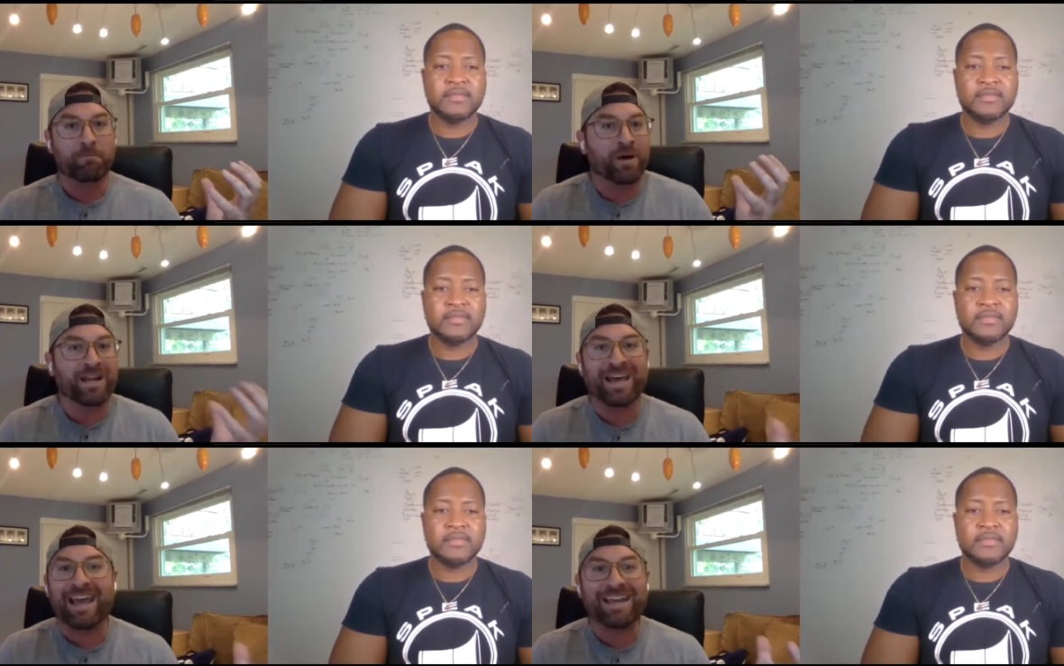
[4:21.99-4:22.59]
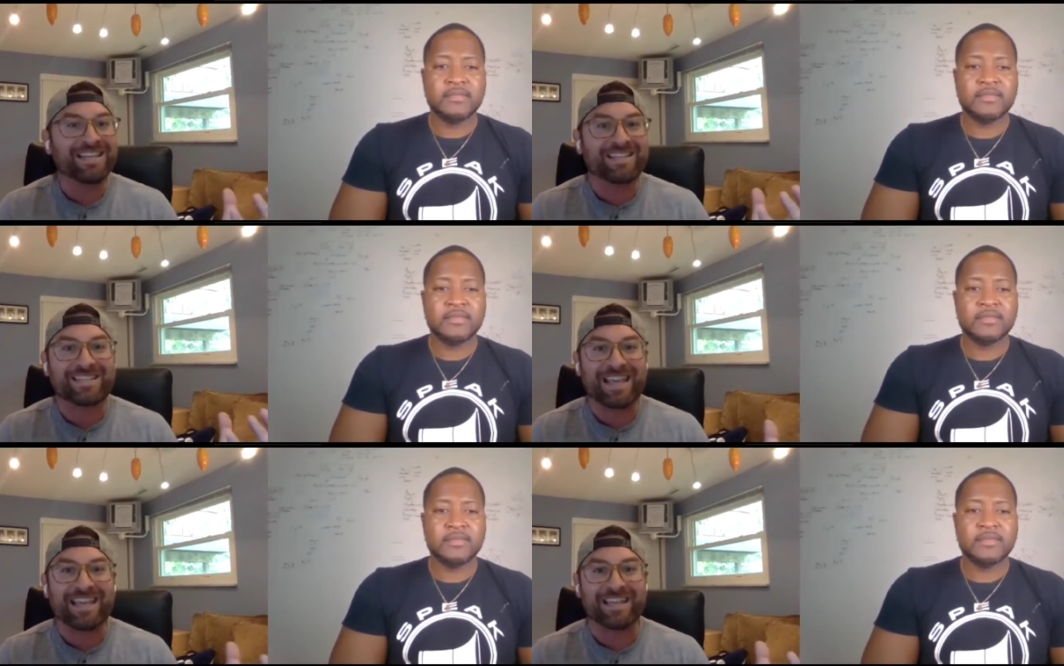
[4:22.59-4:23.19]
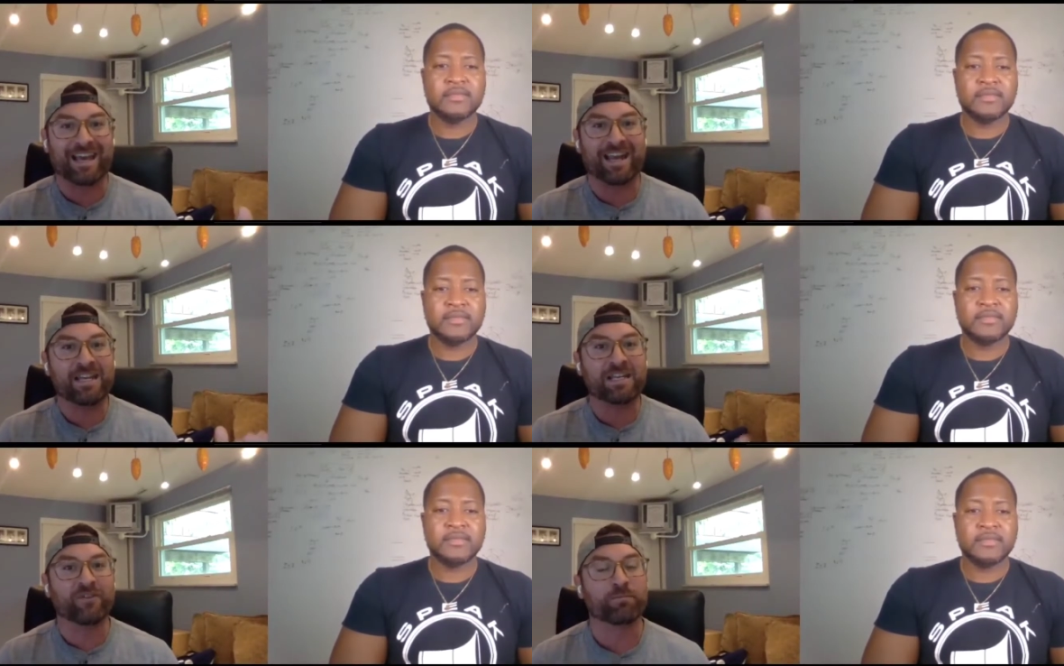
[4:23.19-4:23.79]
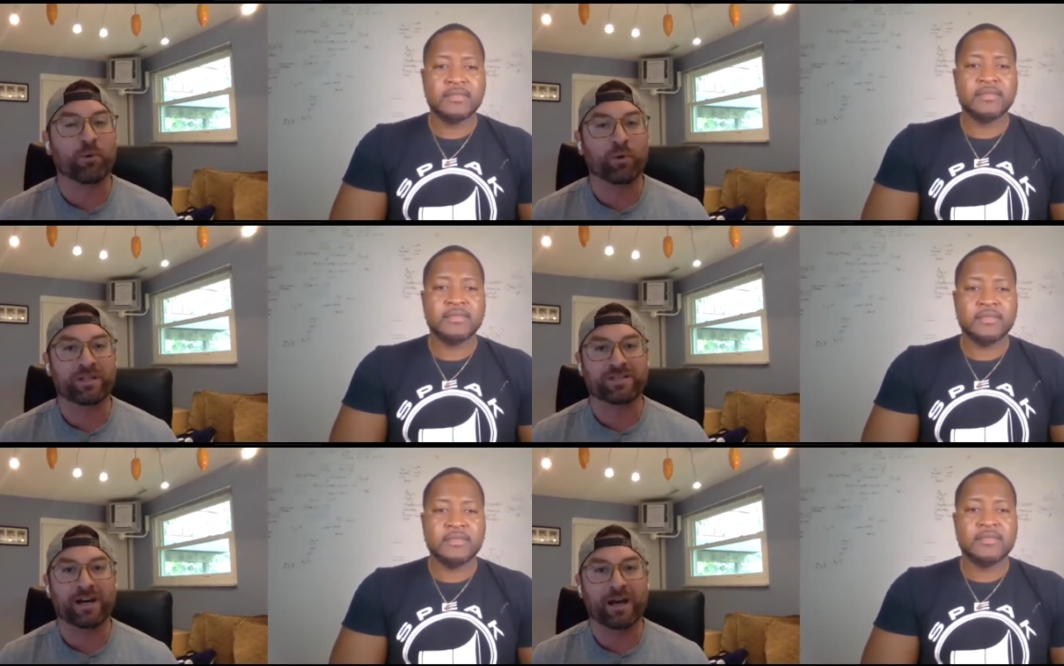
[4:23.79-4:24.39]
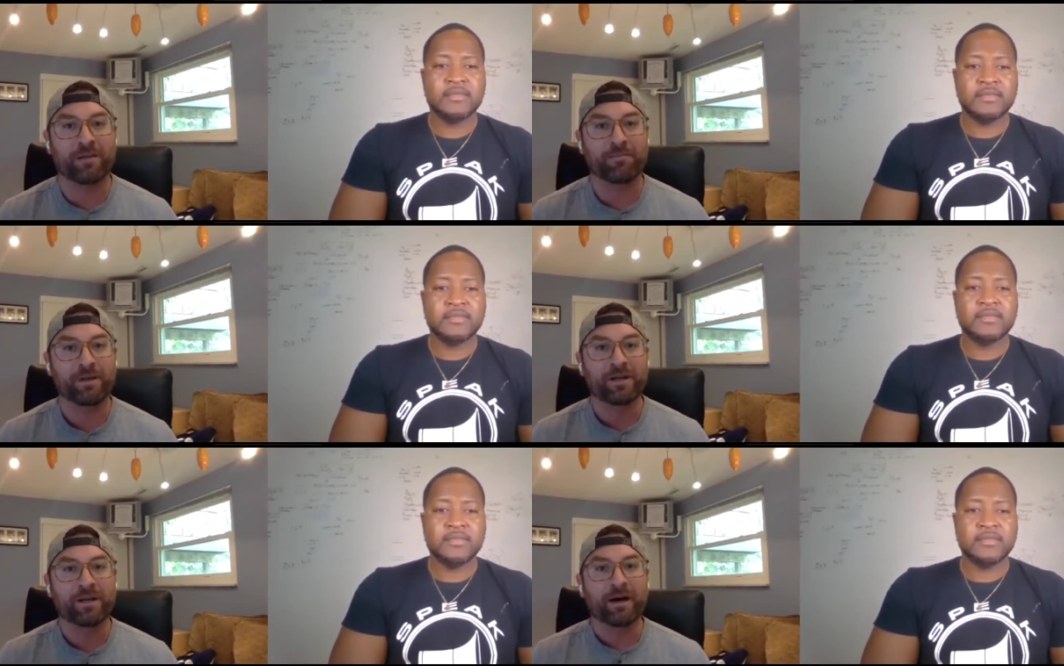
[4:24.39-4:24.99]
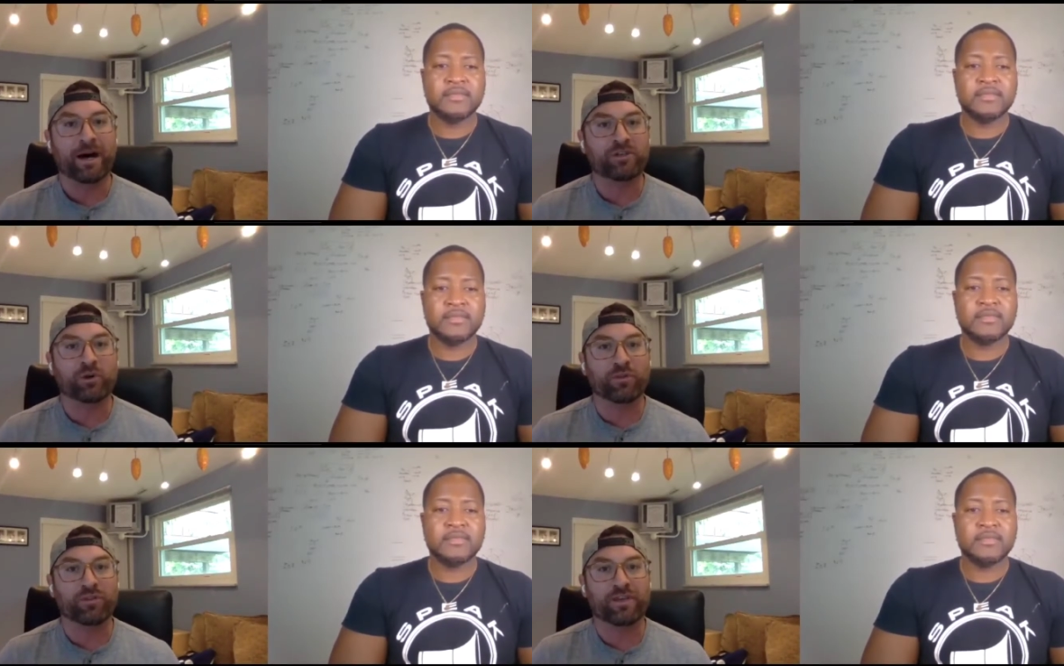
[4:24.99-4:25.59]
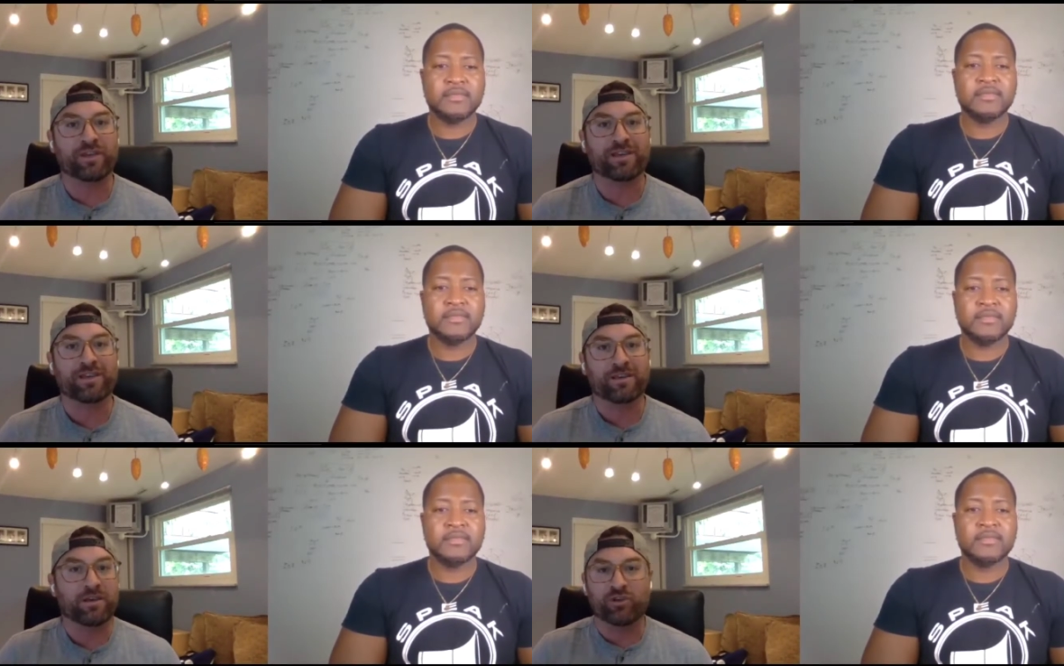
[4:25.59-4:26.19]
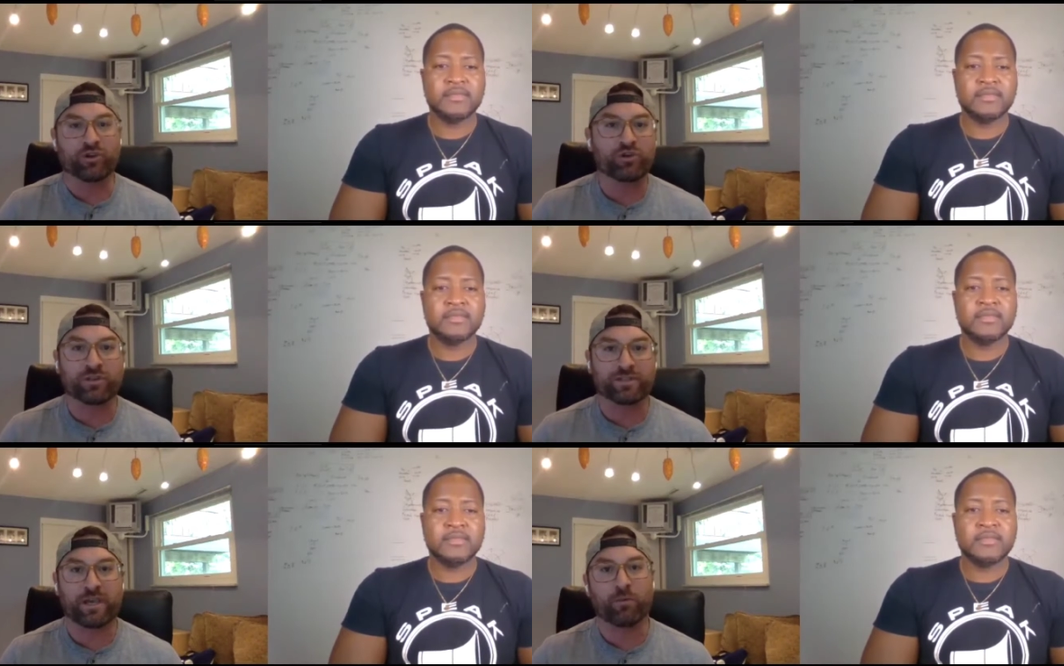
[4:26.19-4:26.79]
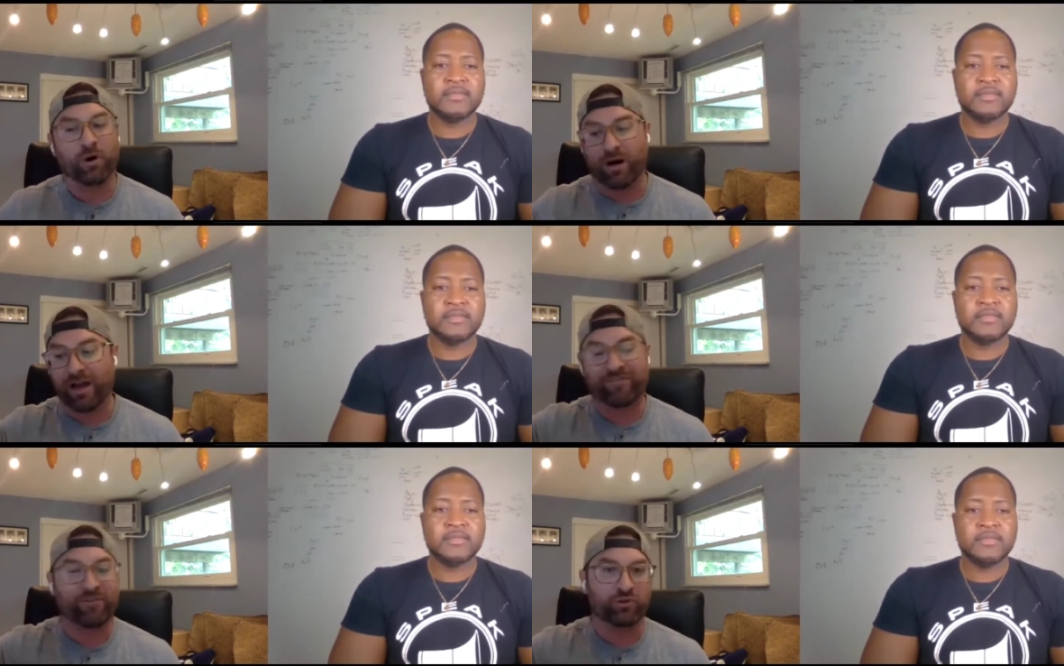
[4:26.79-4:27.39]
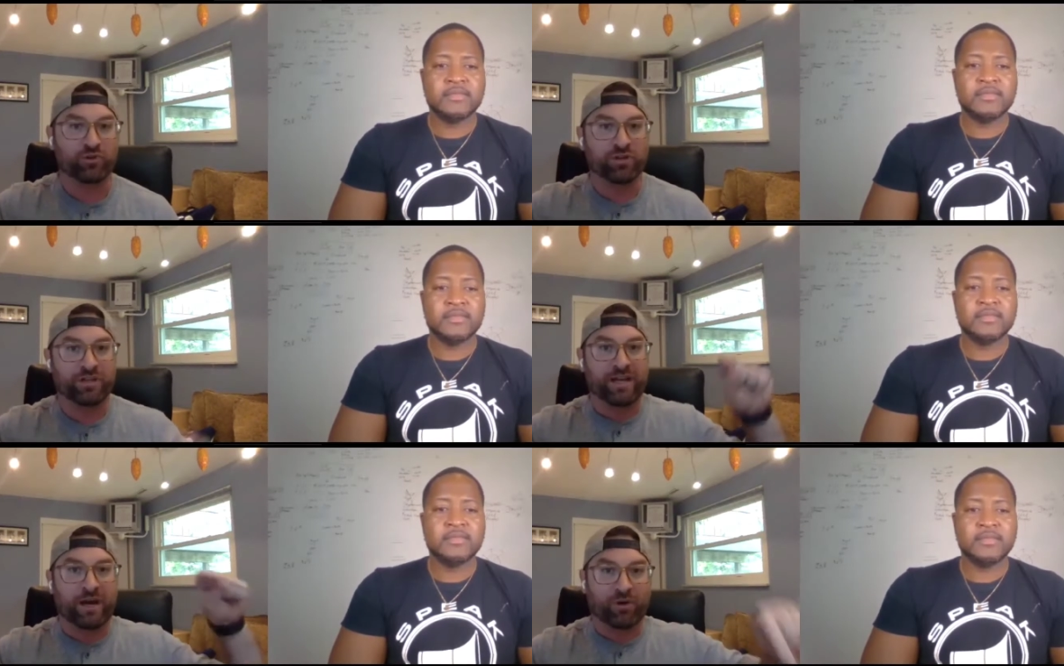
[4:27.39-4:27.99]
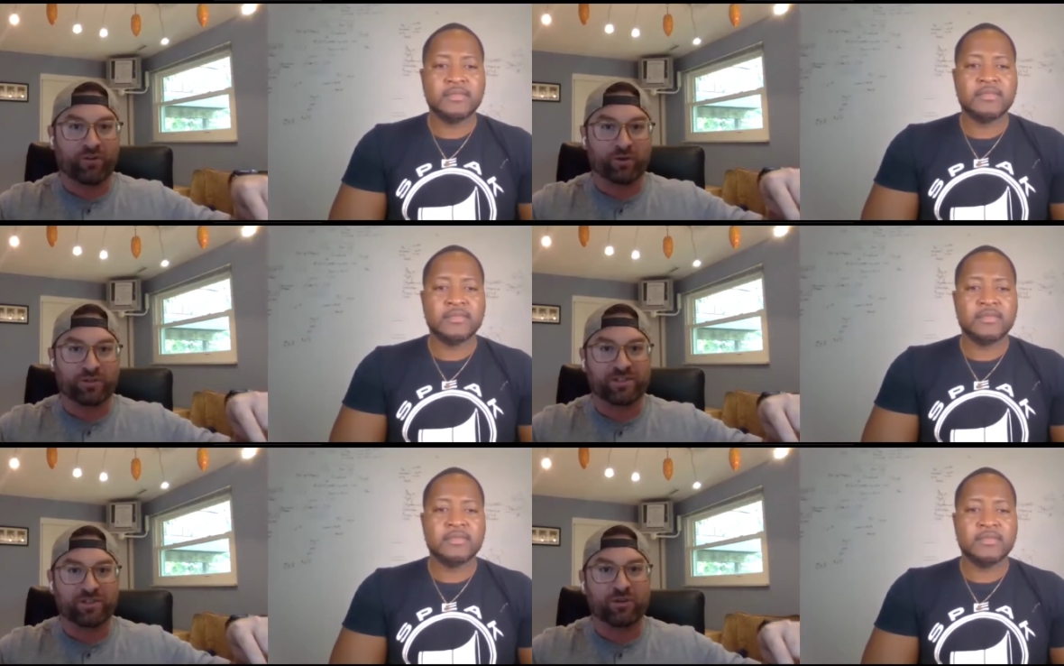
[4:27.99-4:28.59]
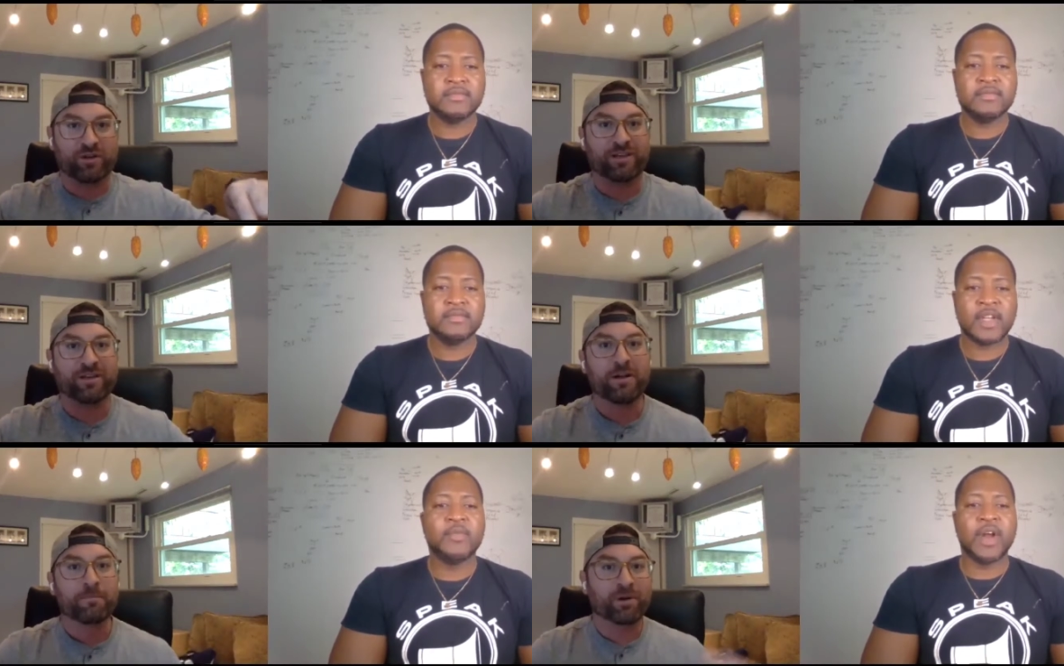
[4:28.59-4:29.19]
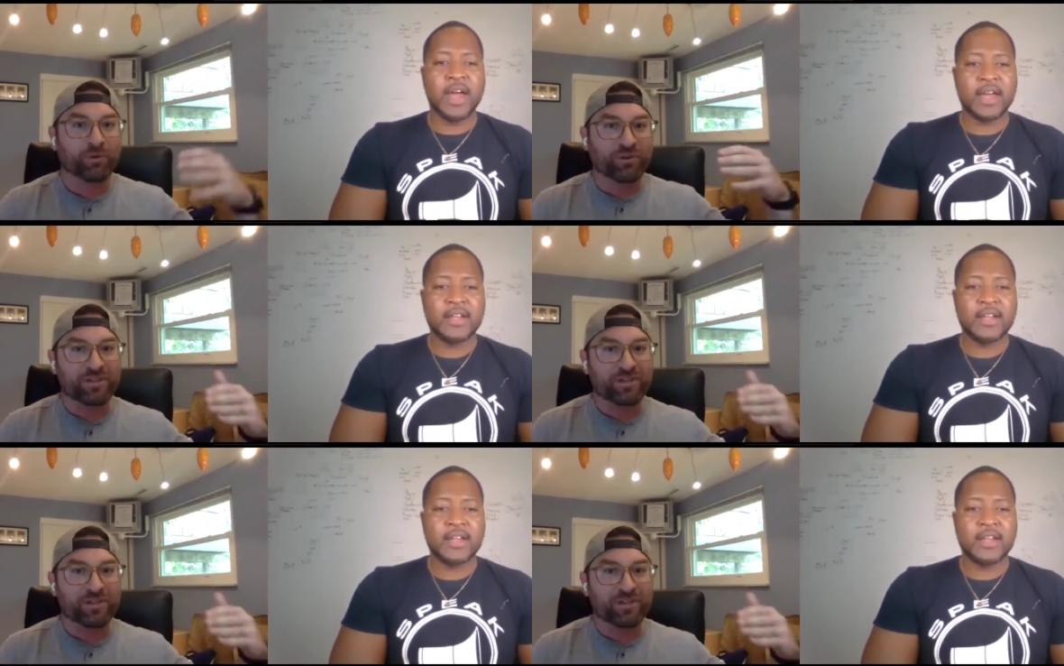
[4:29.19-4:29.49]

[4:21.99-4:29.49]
Speaker 1: but at any state at any given point in time i don't think eh, you know you could say well i feel unity now or i feel disunity but it right.